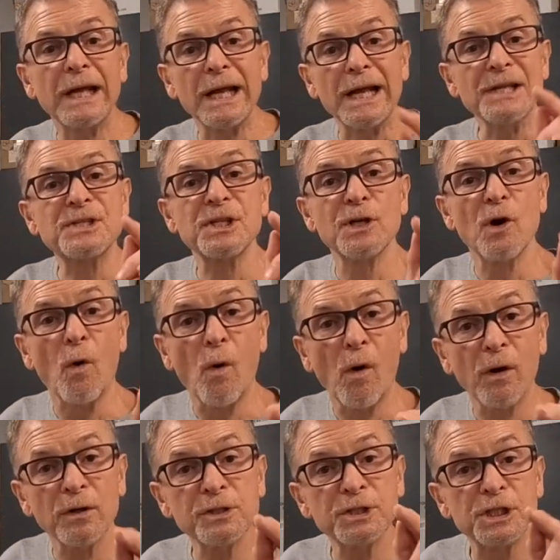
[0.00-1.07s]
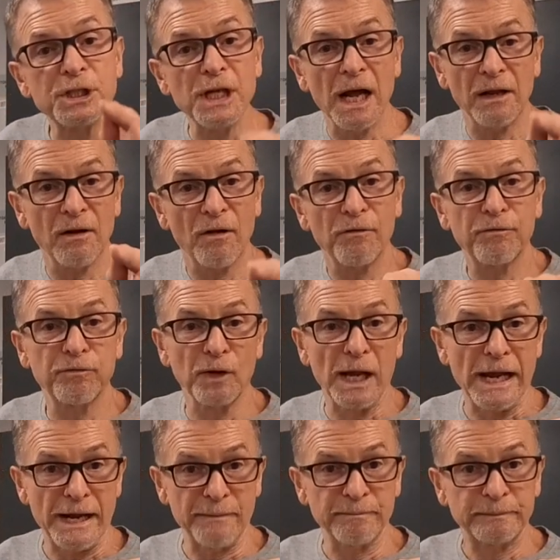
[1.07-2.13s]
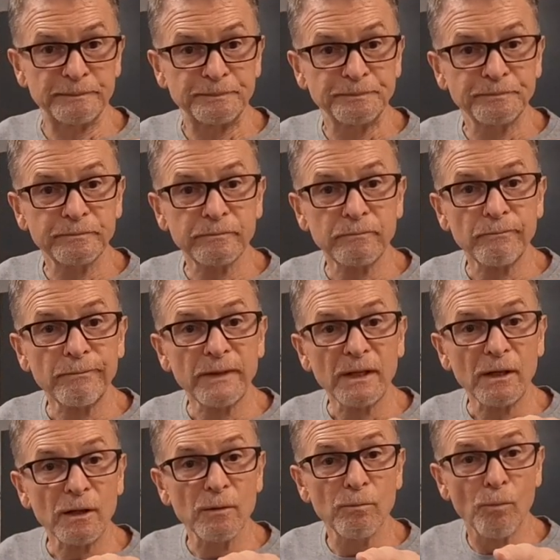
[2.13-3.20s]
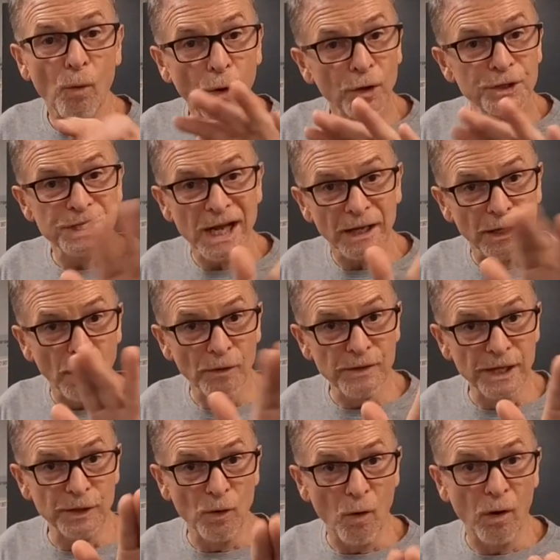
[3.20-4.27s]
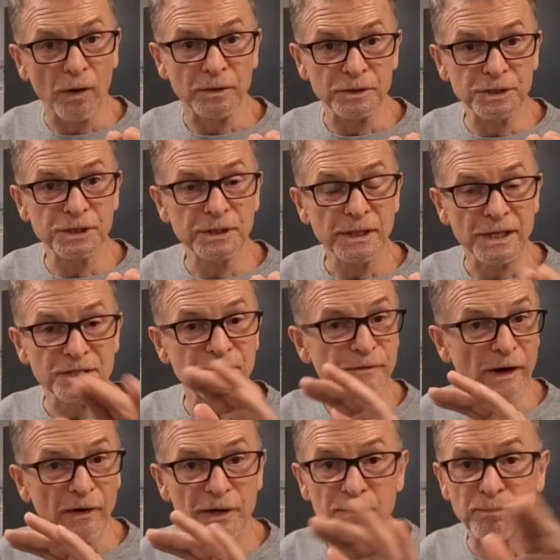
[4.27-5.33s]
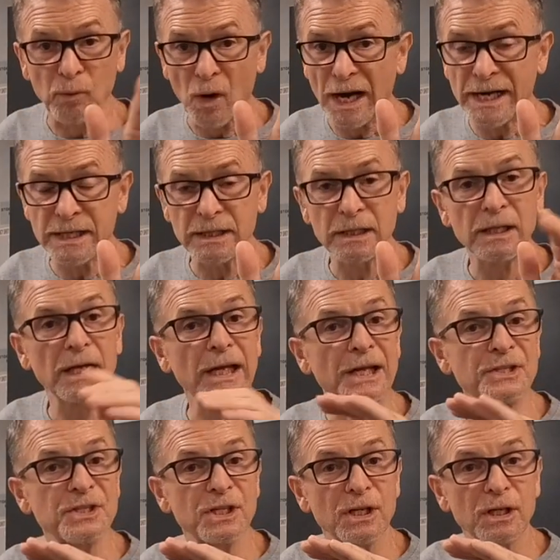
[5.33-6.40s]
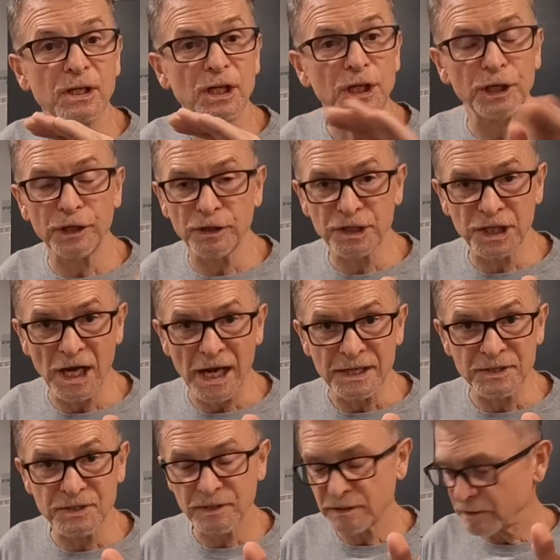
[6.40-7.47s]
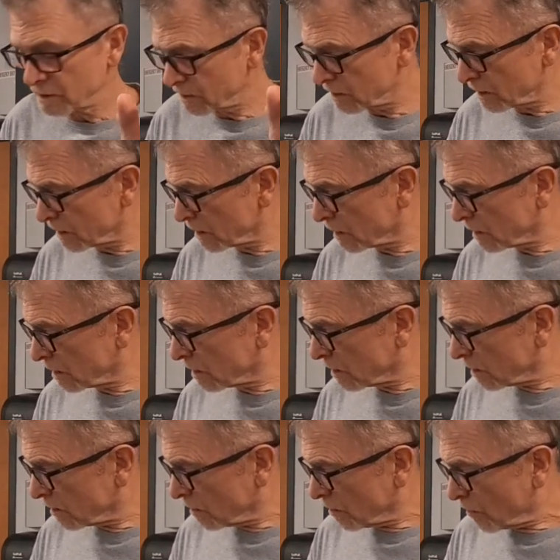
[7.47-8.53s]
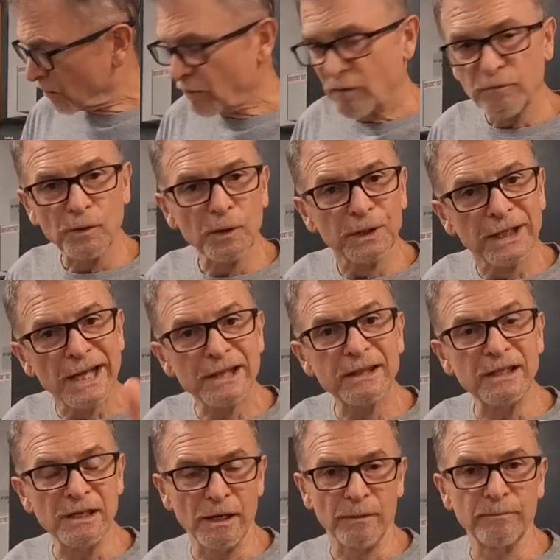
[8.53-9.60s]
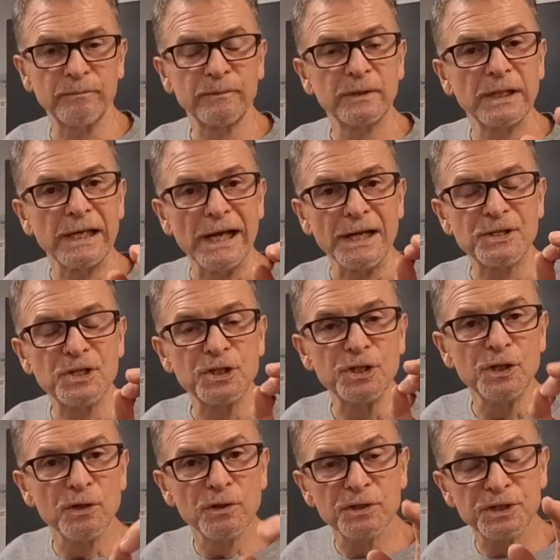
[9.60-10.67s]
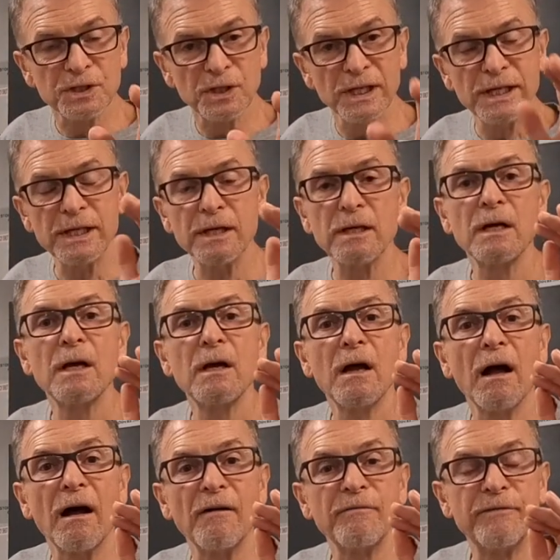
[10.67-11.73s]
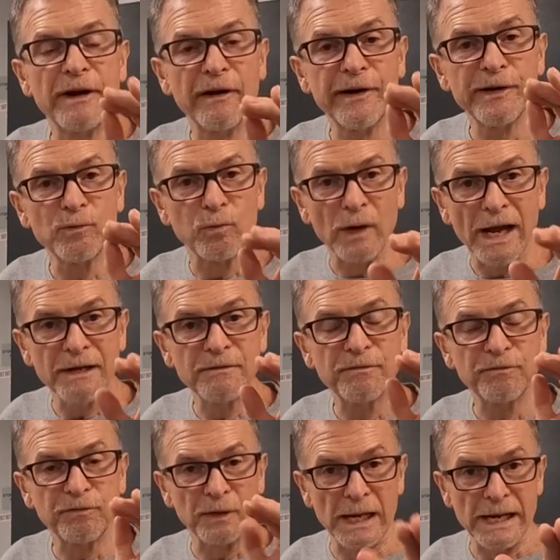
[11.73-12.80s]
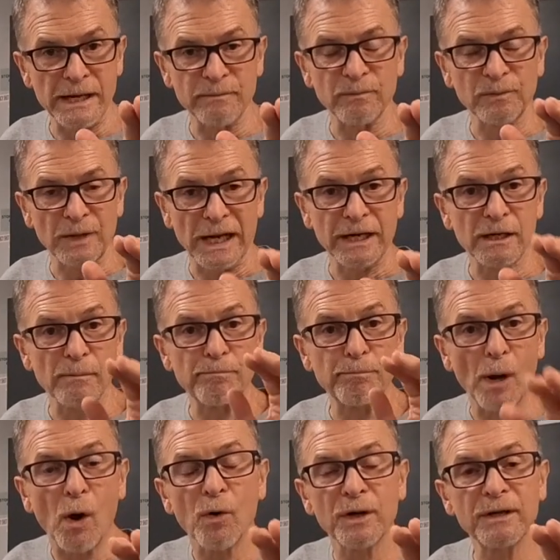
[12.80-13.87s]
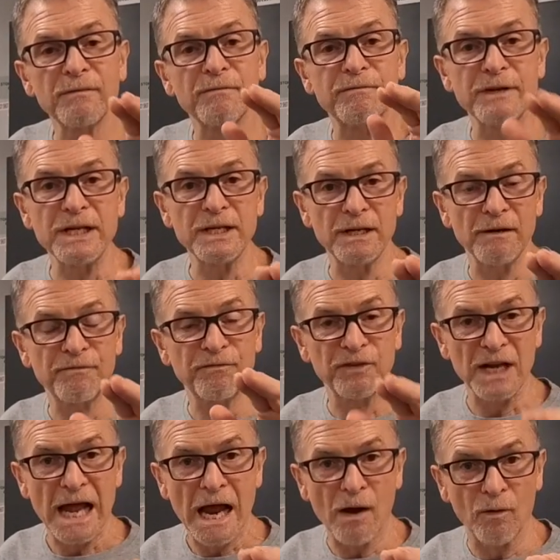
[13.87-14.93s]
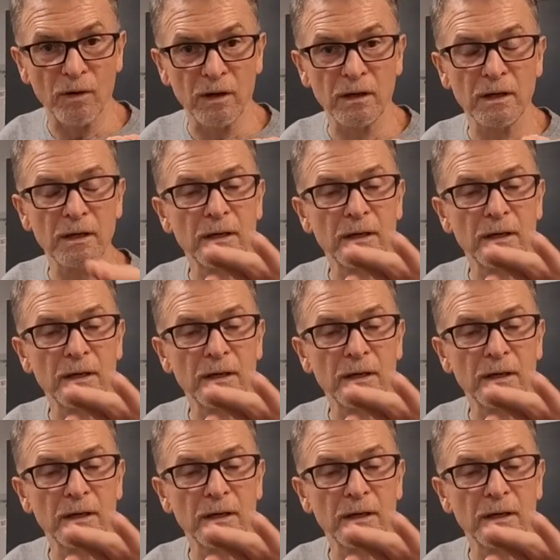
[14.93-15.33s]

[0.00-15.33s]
it's an orange-yellow flame, more yellow than orange. It's very bright, it's clear-cut. For lithium, it's usually a very red flame, like a bougainvillea flower.